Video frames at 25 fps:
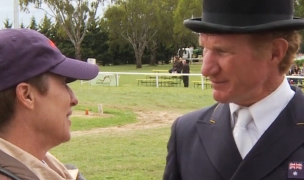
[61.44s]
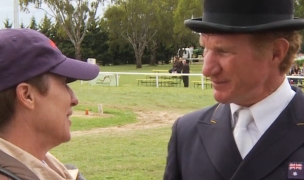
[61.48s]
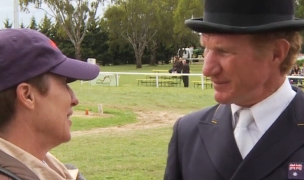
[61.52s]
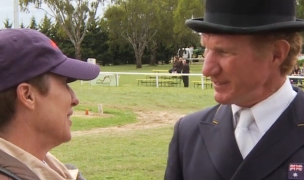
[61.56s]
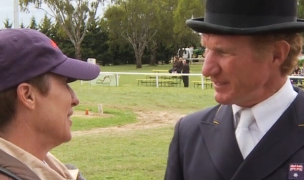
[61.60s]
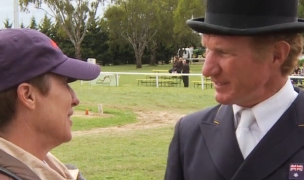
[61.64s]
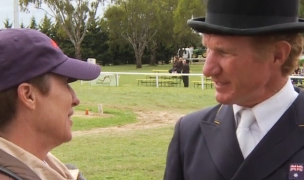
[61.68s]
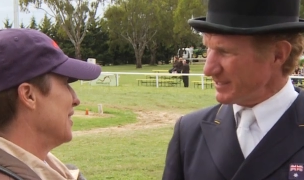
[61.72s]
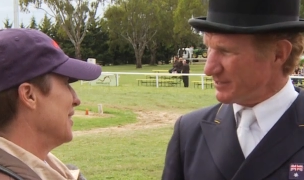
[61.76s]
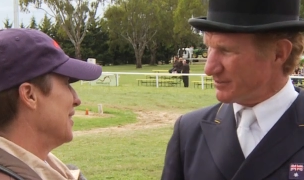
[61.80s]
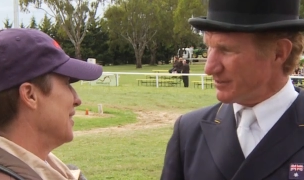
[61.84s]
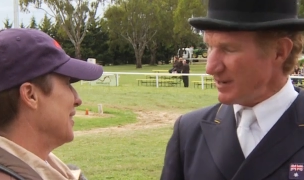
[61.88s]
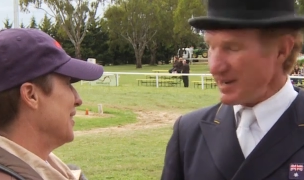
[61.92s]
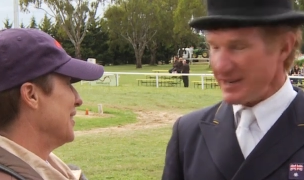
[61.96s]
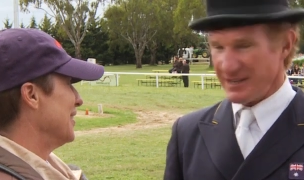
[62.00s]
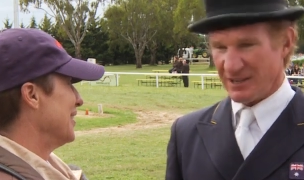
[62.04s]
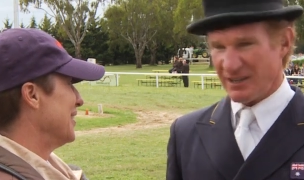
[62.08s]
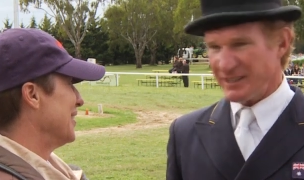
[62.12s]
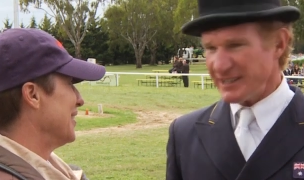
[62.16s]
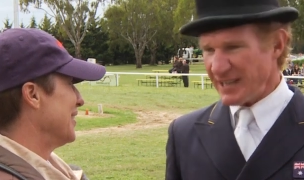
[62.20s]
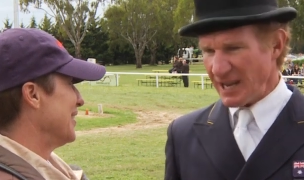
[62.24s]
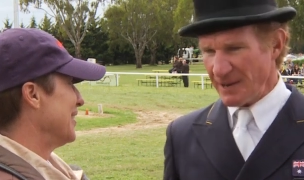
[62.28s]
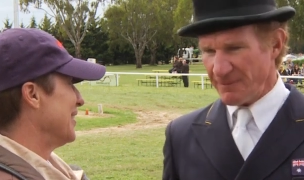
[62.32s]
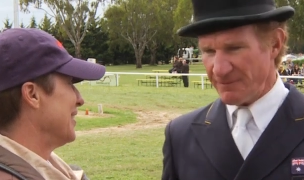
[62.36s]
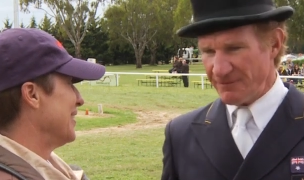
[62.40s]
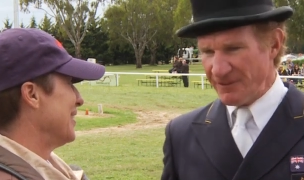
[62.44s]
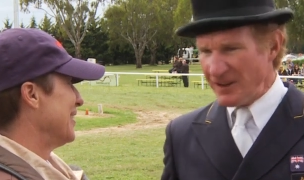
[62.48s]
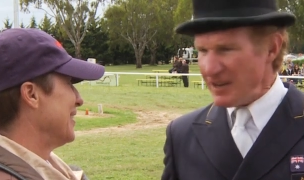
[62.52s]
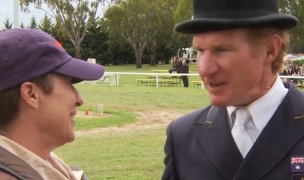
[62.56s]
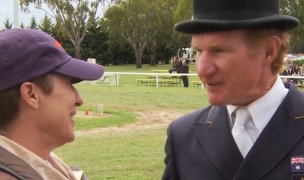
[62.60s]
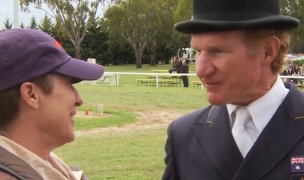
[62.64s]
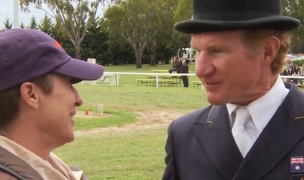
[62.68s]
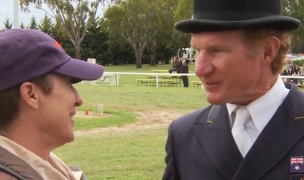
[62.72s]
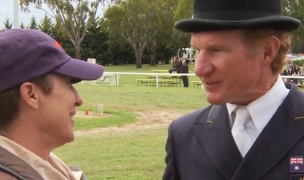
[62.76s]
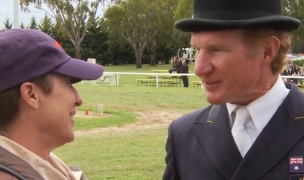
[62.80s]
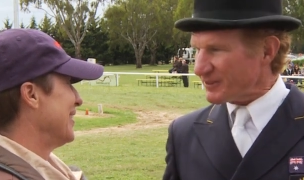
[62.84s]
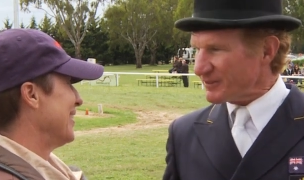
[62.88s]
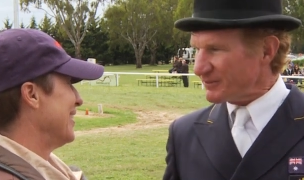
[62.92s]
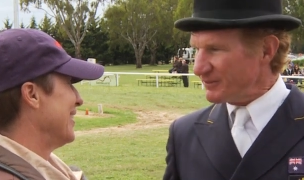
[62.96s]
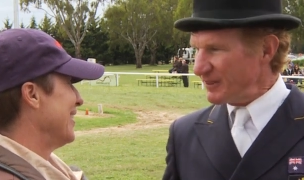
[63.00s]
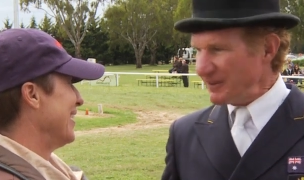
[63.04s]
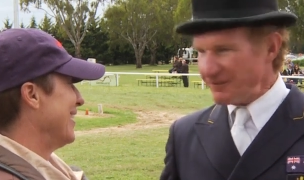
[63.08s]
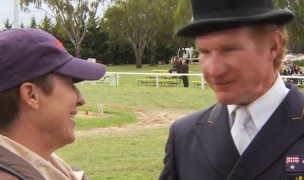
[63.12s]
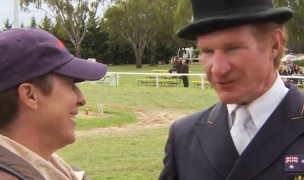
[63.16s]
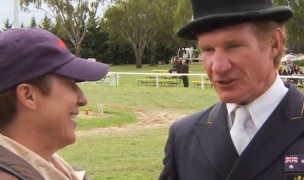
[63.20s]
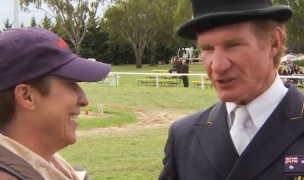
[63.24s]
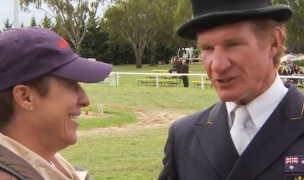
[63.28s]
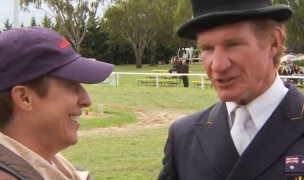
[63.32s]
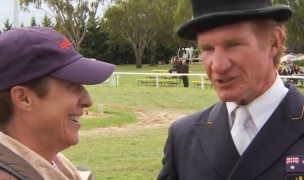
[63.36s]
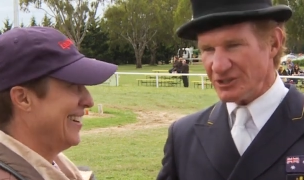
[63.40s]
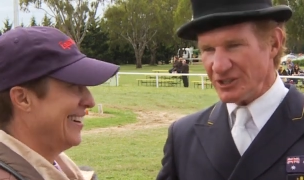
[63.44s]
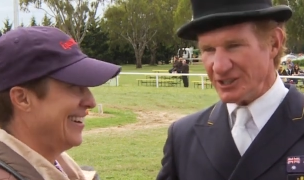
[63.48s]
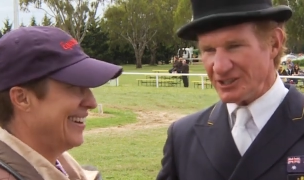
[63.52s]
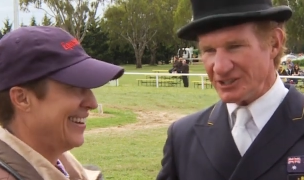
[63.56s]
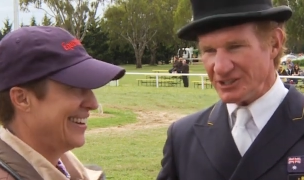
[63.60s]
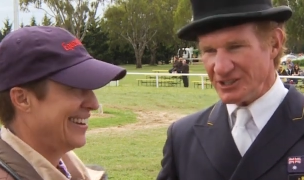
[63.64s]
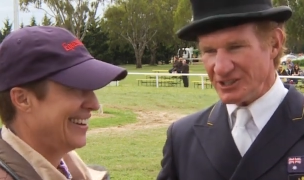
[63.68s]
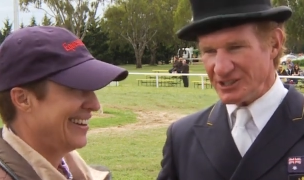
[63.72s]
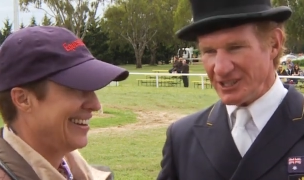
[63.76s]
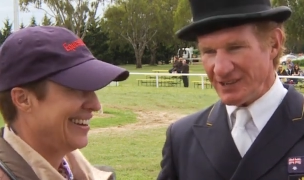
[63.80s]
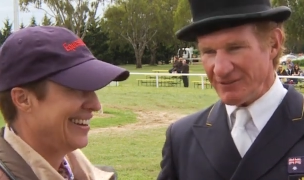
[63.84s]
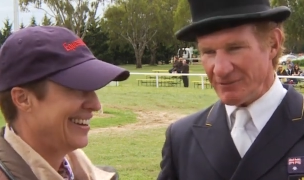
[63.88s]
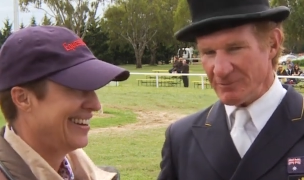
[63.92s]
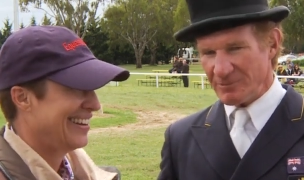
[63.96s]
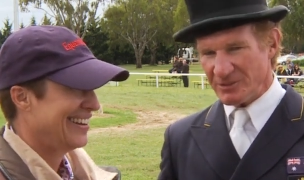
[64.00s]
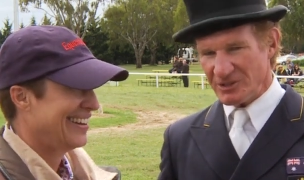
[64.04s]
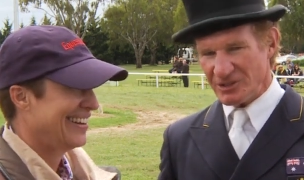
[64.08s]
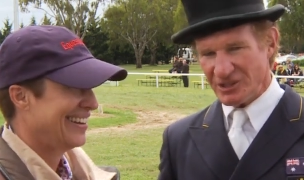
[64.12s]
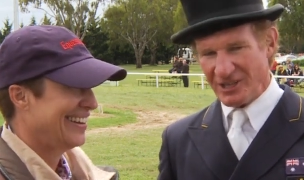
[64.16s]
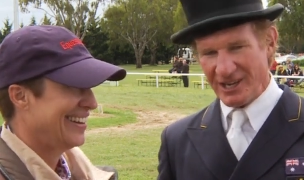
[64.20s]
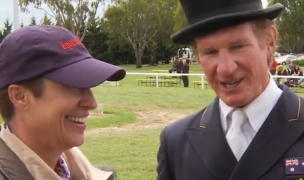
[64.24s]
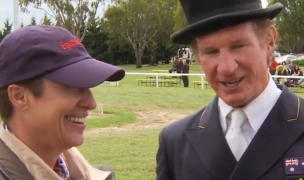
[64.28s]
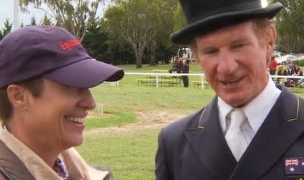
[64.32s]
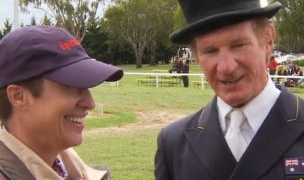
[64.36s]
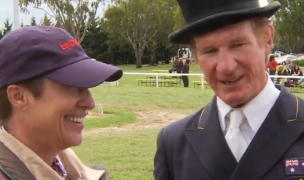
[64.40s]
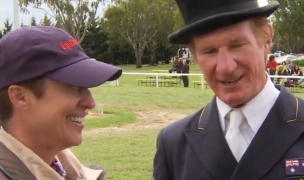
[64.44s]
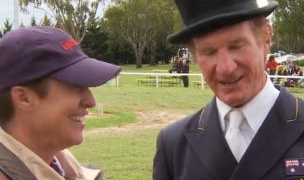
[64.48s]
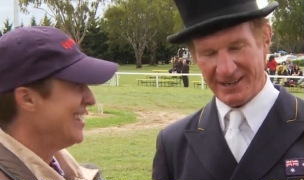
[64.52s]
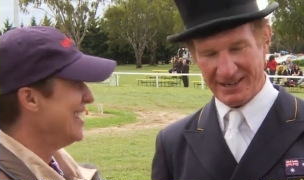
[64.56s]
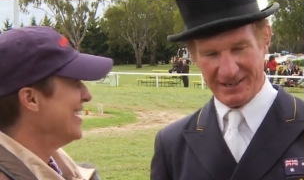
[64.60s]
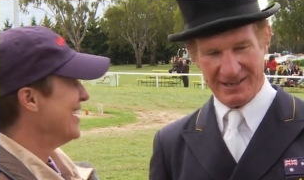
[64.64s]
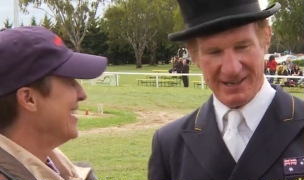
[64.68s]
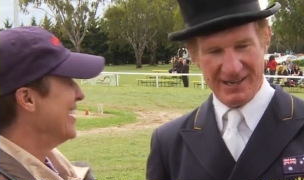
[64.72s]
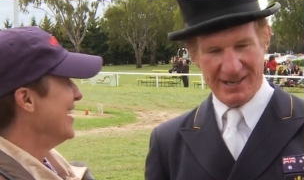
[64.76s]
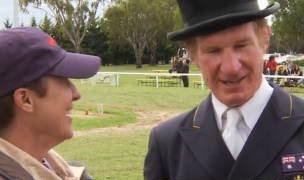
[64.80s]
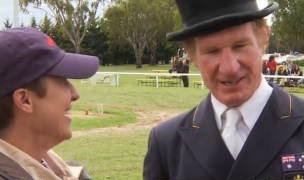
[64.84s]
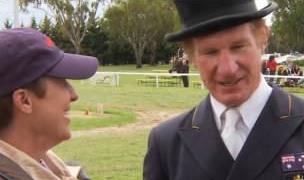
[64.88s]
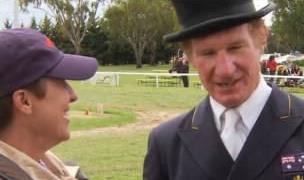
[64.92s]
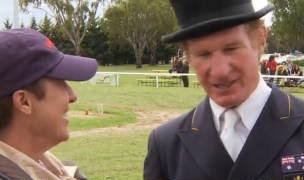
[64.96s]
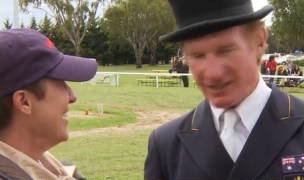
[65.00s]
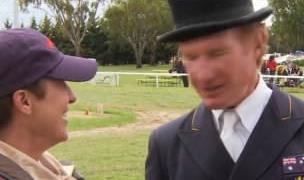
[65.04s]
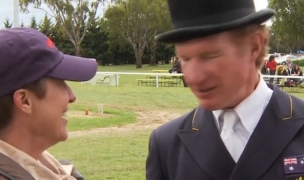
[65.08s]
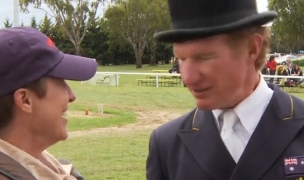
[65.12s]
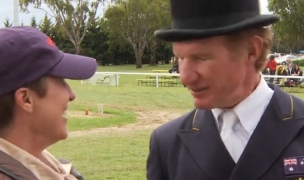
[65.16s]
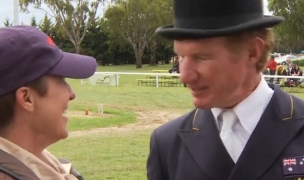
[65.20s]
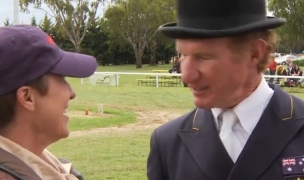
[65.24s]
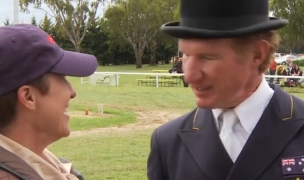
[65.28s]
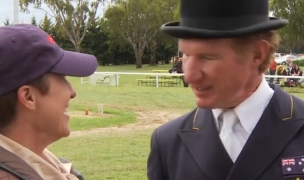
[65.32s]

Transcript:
Speaker 1: really great. I came fifth, fifth on 67%. And, you know, I'd